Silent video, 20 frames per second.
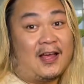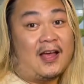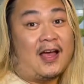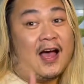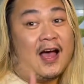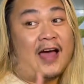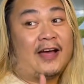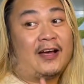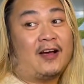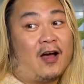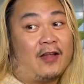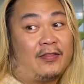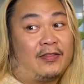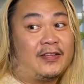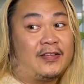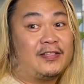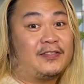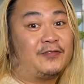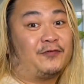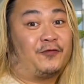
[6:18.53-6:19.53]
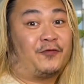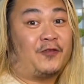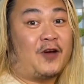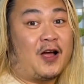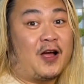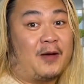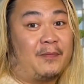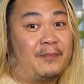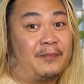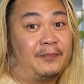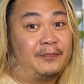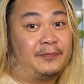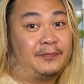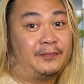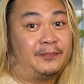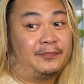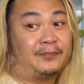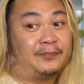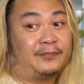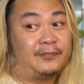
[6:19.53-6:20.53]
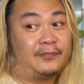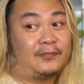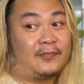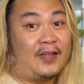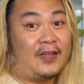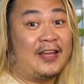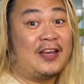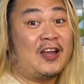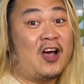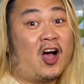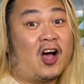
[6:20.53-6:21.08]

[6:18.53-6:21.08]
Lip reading: I got this from an